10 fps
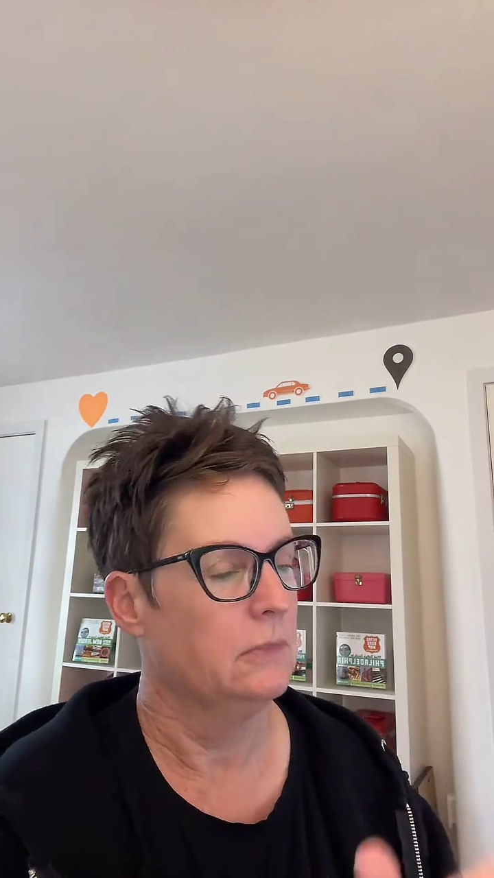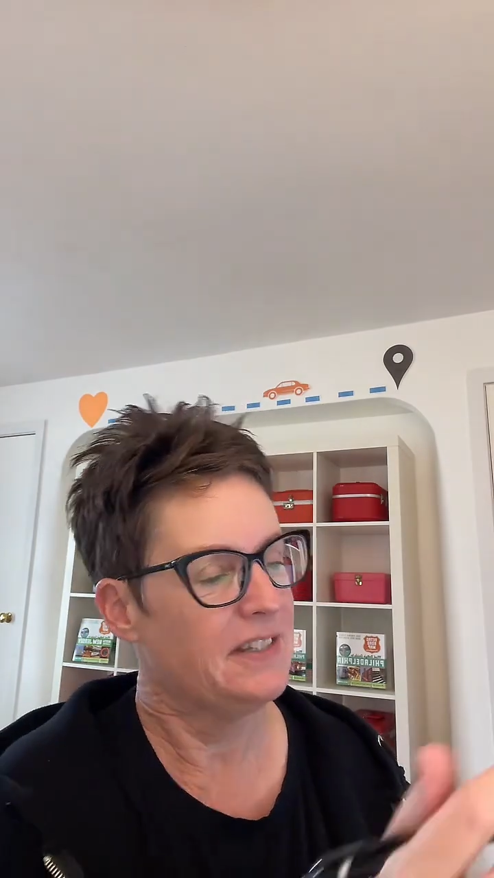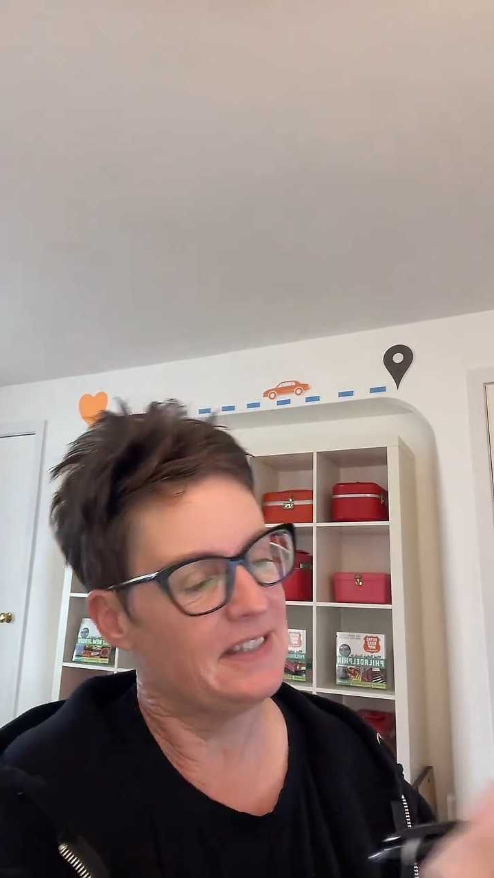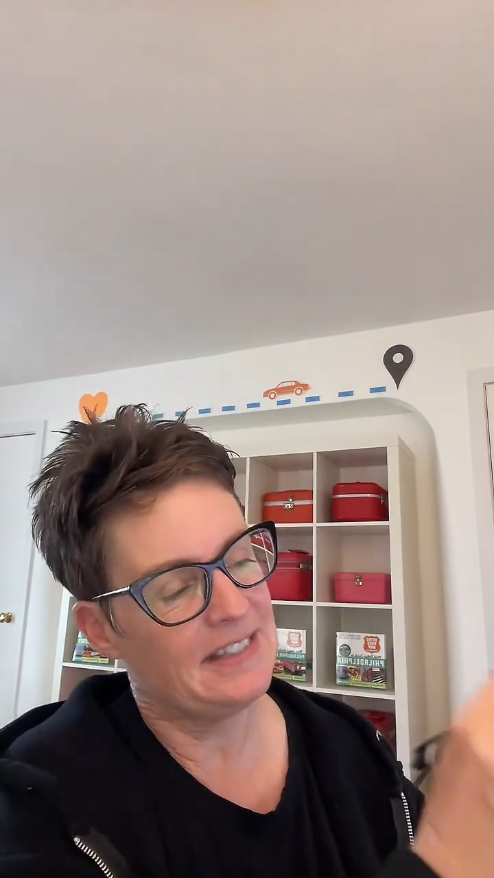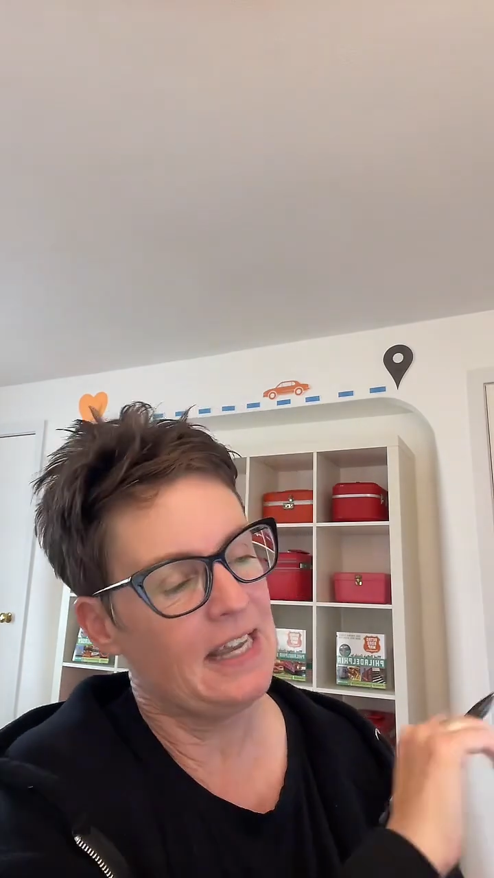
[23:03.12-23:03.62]

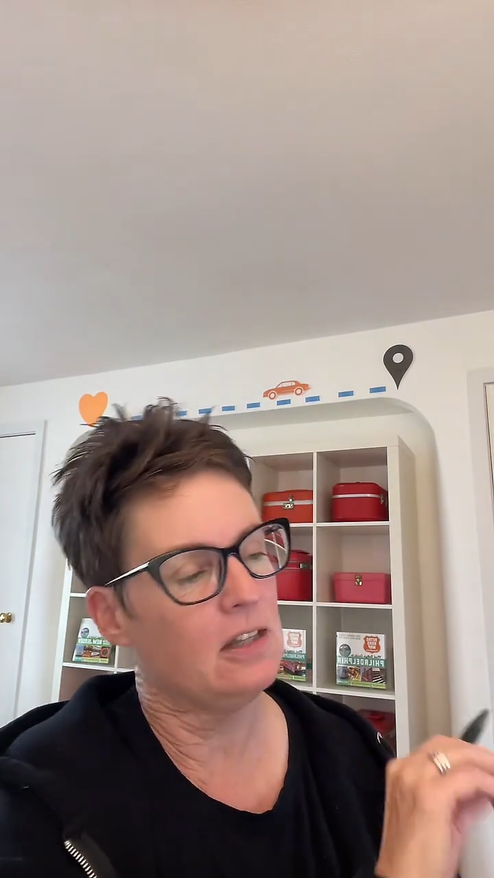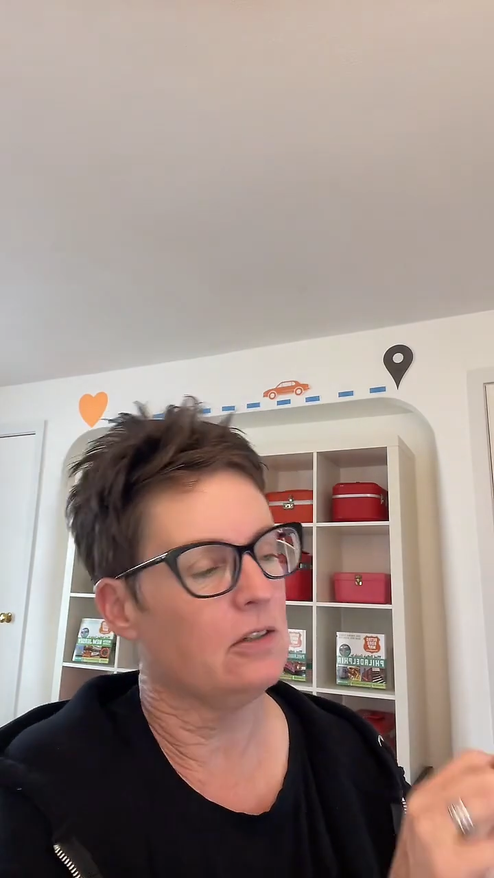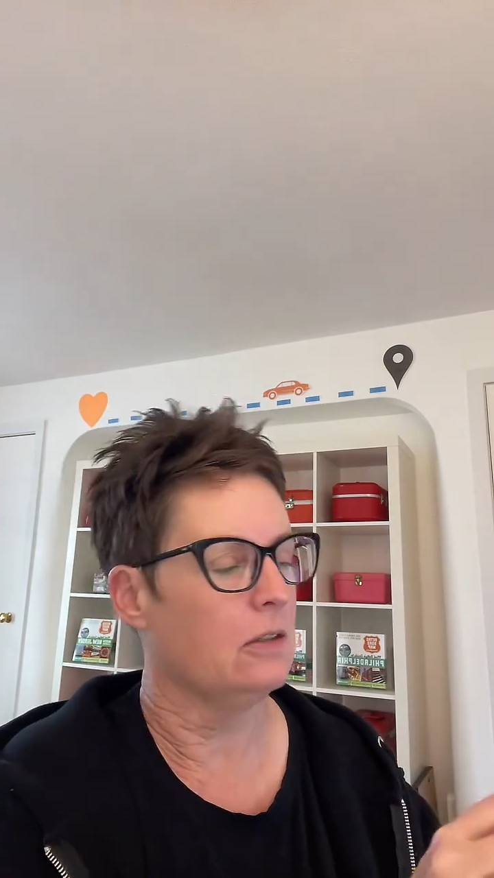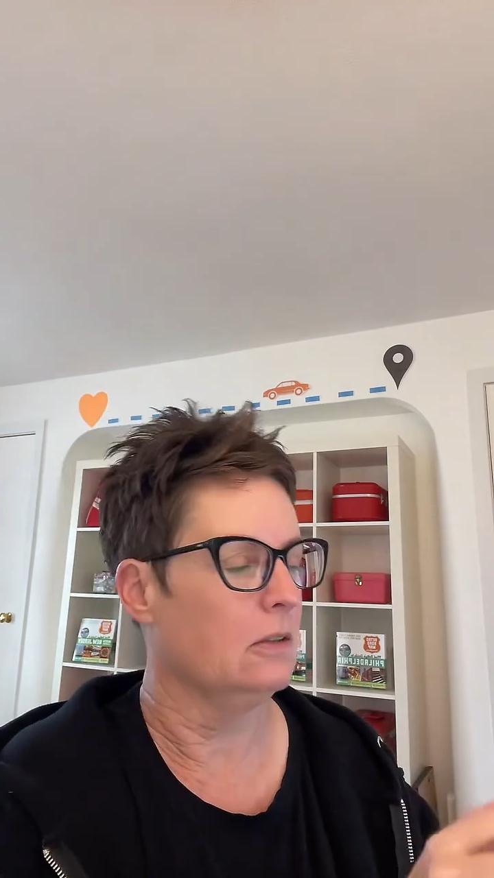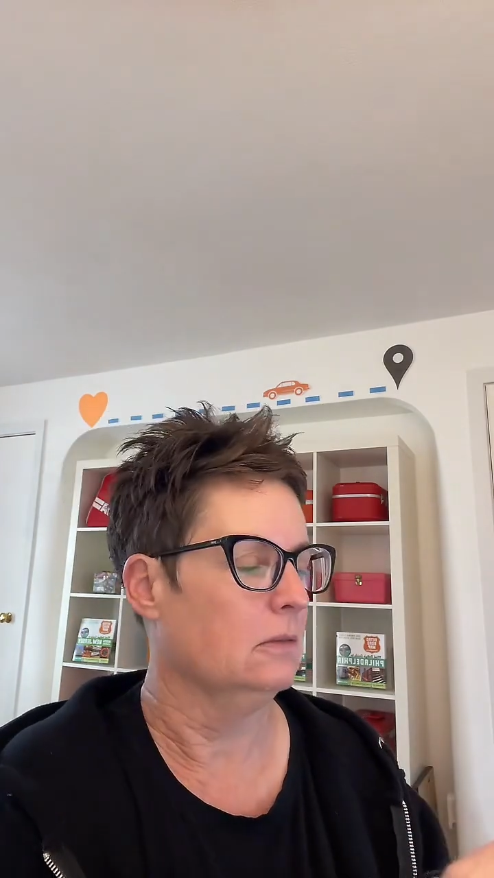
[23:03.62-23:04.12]

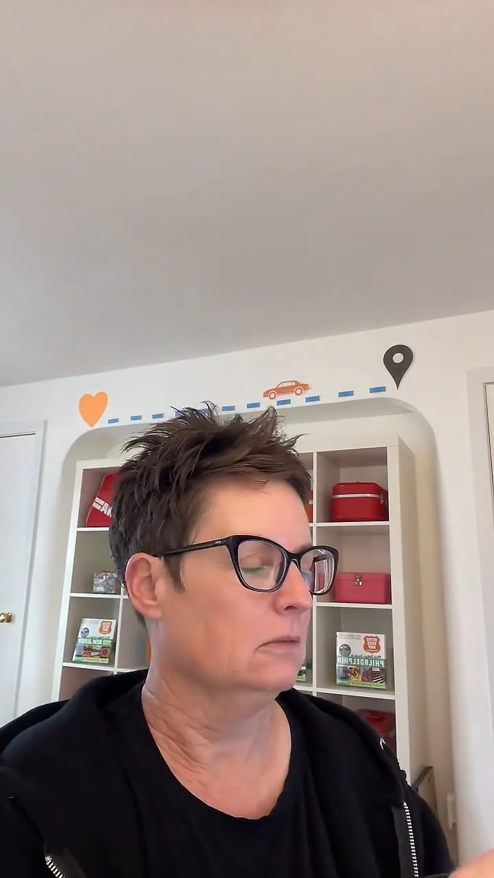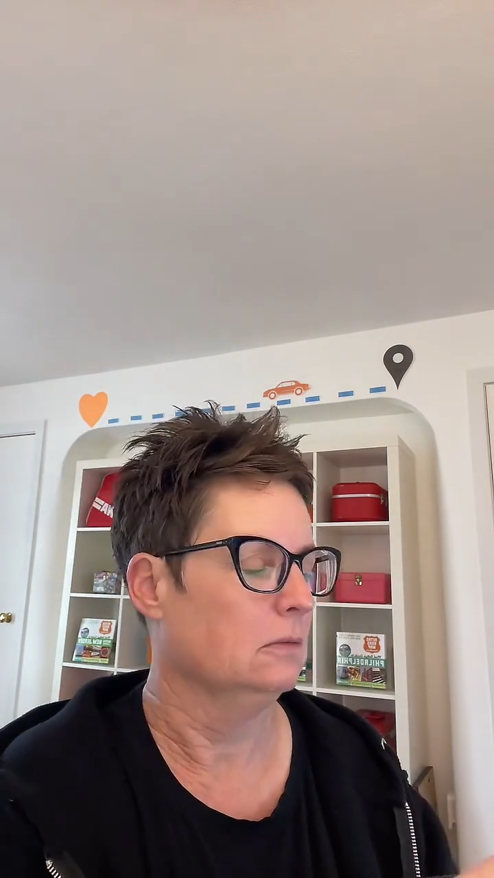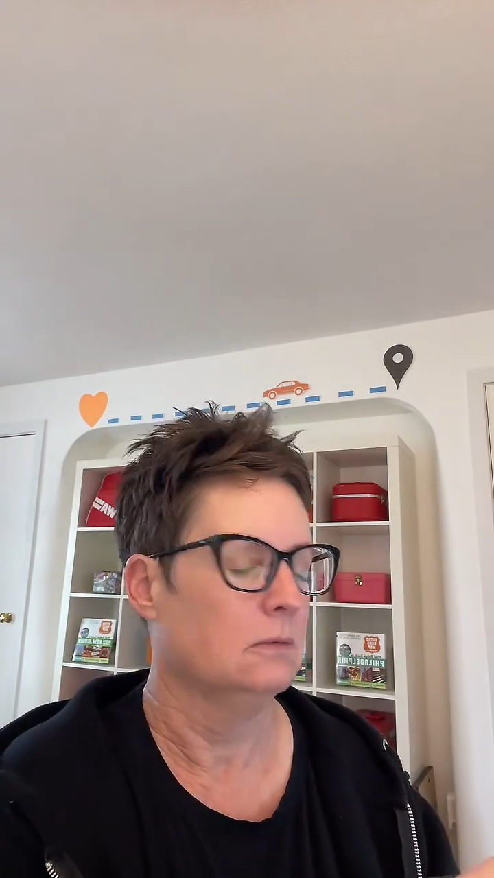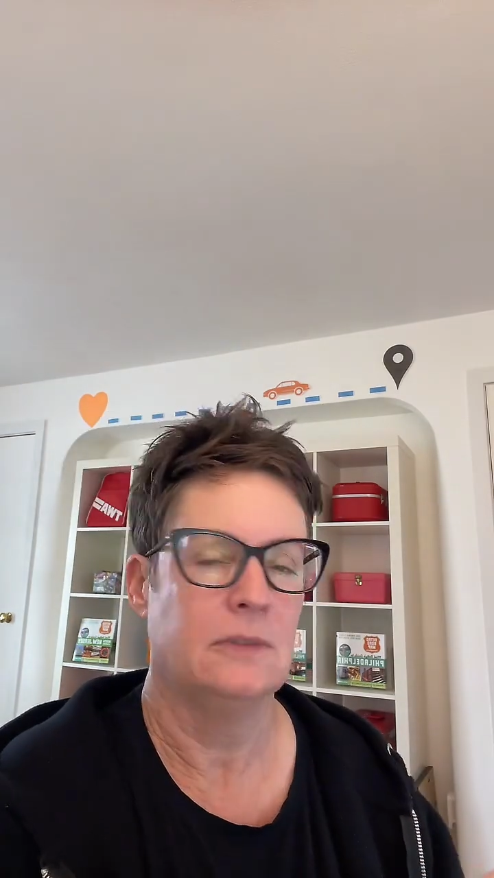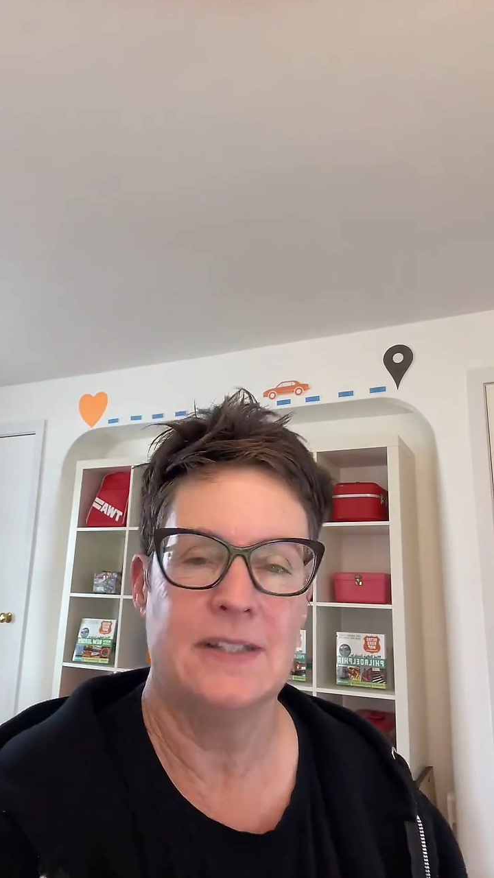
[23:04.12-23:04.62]
cellar
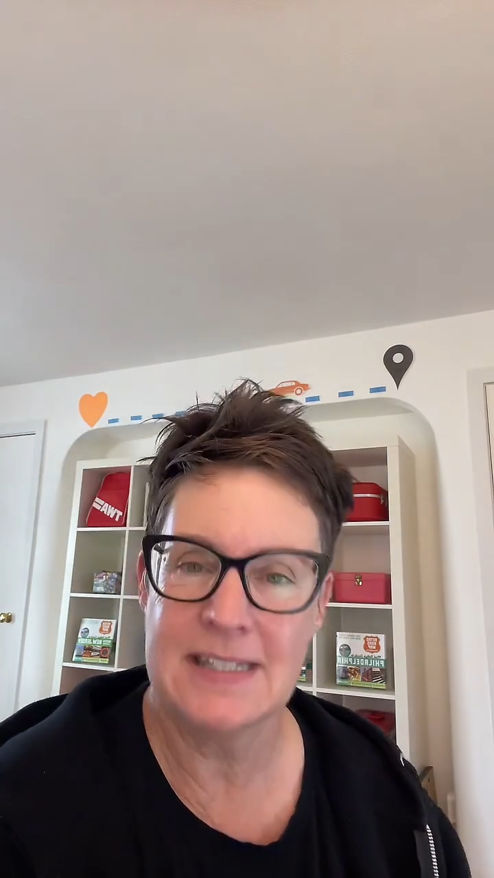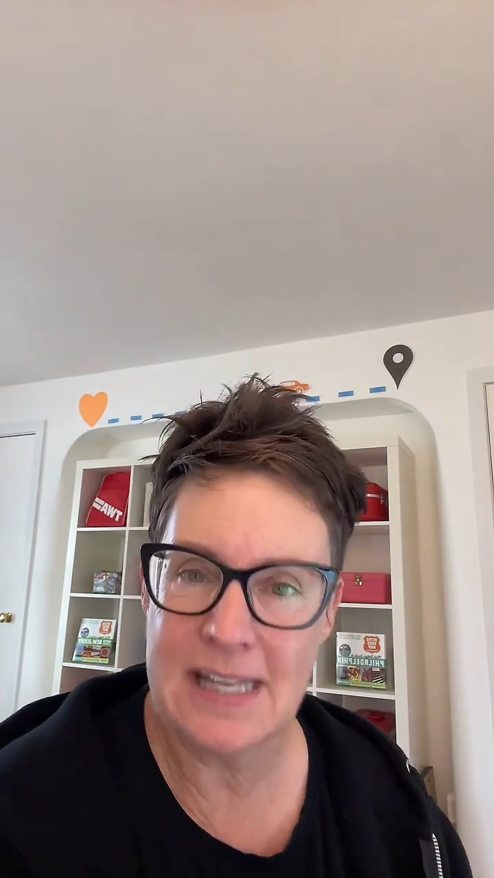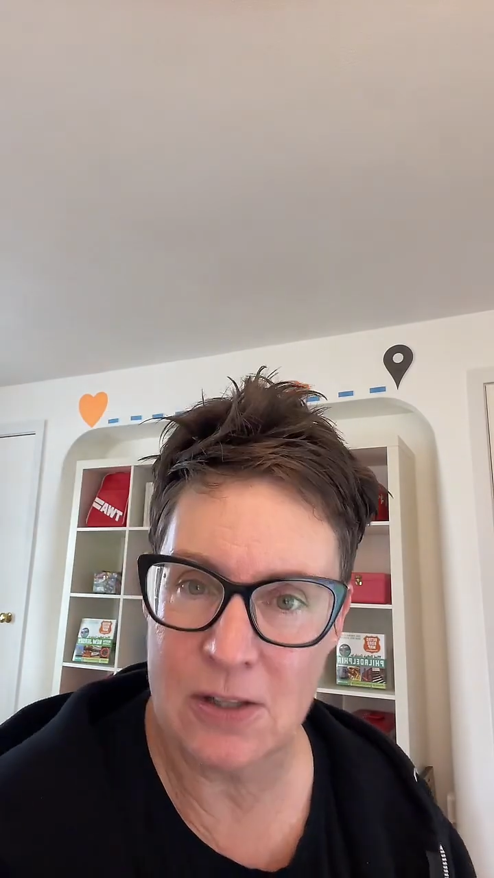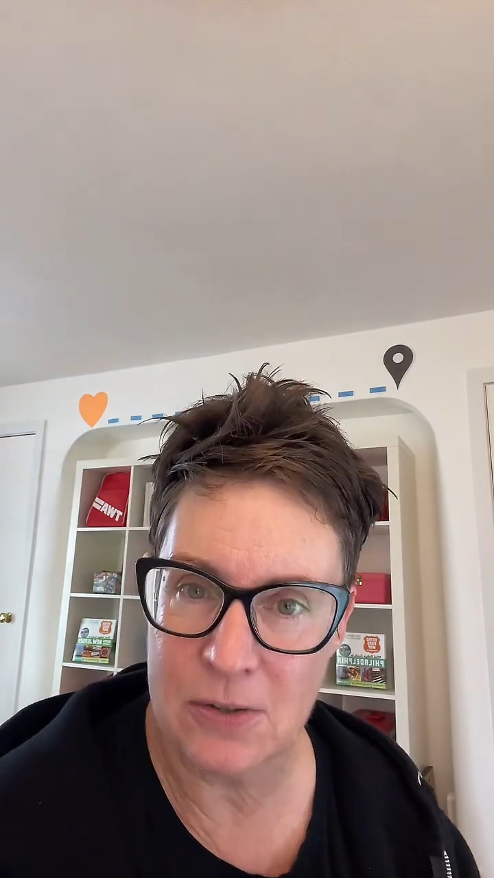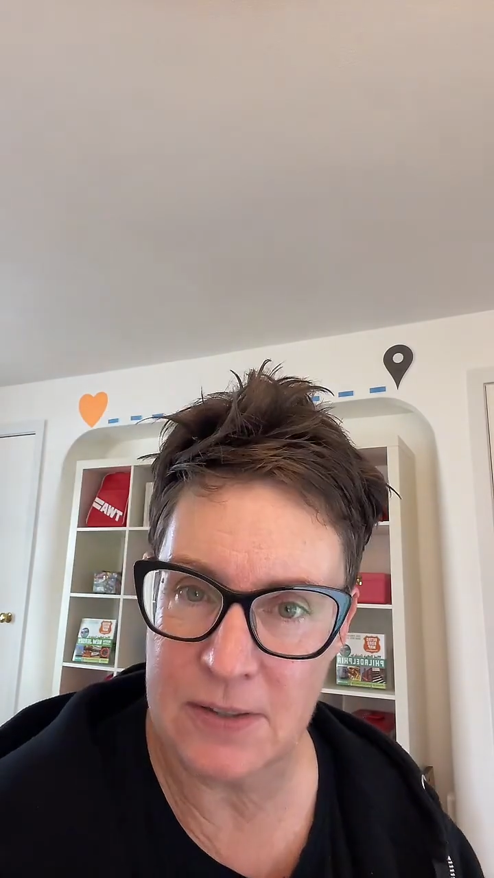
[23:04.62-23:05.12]

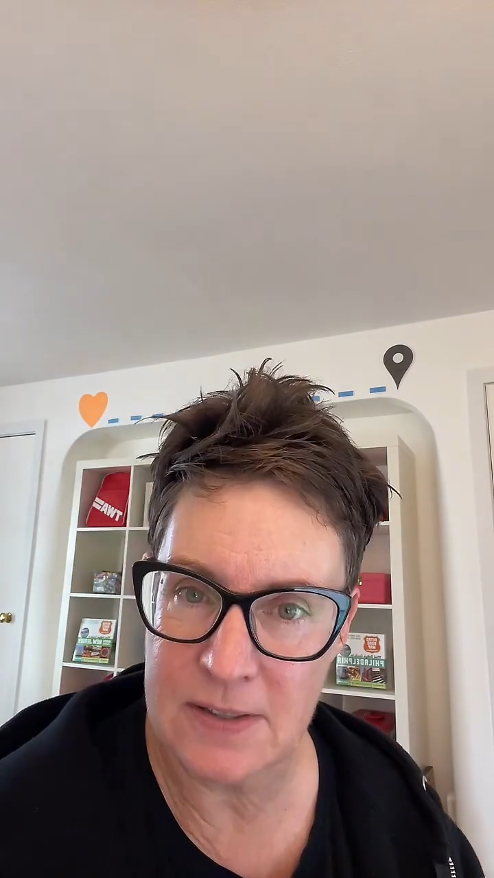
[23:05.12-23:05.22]
cellar